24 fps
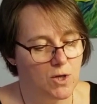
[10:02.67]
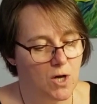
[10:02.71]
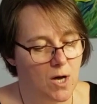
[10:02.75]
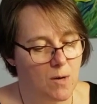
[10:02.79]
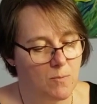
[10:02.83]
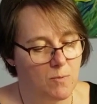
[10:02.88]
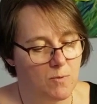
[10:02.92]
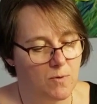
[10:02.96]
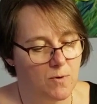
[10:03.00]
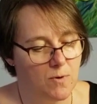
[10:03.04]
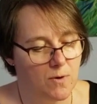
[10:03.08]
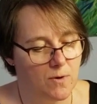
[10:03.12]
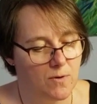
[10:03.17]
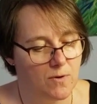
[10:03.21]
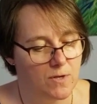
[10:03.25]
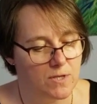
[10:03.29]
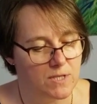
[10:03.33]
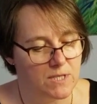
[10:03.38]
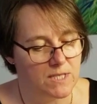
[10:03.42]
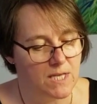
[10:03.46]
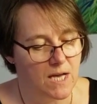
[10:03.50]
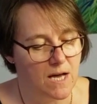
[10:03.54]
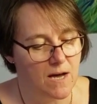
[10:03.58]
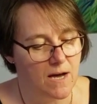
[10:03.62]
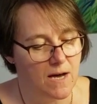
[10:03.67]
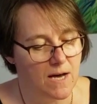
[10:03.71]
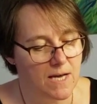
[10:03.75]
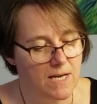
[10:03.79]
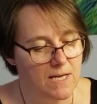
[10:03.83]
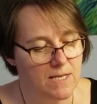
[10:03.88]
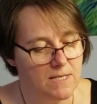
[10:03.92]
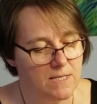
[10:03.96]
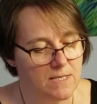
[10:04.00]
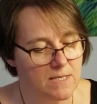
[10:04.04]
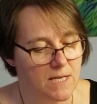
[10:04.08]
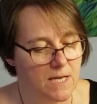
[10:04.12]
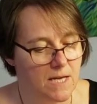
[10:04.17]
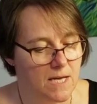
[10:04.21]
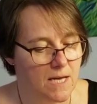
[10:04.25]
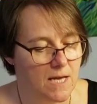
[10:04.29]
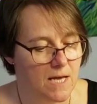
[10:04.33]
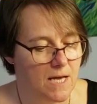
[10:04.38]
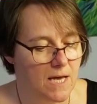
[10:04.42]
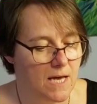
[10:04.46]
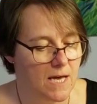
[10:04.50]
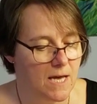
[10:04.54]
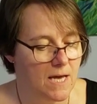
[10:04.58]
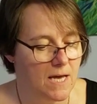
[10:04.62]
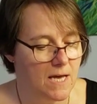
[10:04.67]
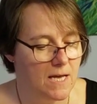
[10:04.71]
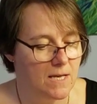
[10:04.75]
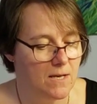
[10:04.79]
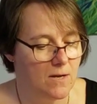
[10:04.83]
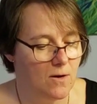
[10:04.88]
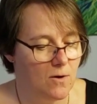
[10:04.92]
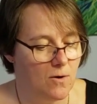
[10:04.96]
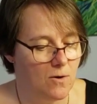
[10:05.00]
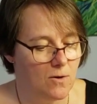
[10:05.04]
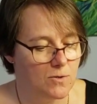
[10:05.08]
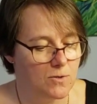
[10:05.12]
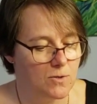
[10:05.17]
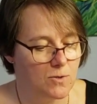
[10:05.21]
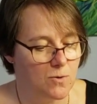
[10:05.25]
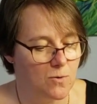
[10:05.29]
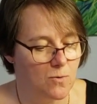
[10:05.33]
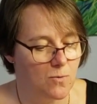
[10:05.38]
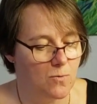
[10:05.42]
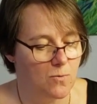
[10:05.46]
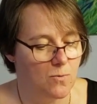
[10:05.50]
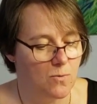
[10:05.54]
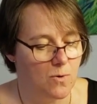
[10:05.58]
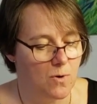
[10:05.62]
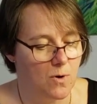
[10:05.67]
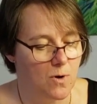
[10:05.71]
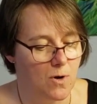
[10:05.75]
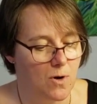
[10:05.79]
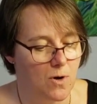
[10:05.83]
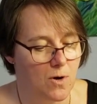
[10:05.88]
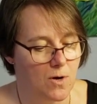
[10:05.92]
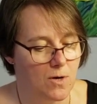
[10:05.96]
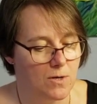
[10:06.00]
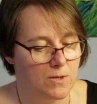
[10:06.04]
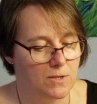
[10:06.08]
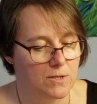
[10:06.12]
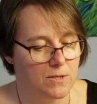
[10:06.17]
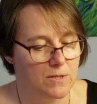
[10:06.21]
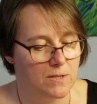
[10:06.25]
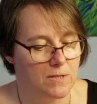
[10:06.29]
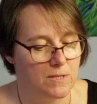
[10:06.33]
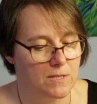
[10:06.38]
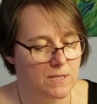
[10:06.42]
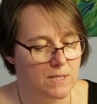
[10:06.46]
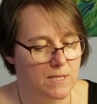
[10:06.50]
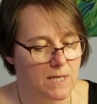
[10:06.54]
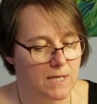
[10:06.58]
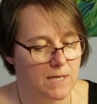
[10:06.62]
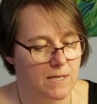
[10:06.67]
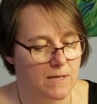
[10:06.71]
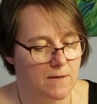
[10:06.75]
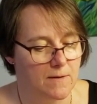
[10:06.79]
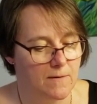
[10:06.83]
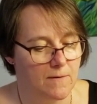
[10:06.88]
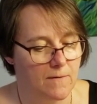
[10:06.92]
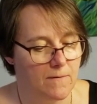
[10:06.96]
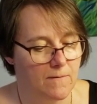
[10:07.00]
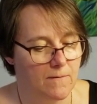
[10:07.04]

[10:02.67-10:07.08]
top, on the sides, and also onto the stick.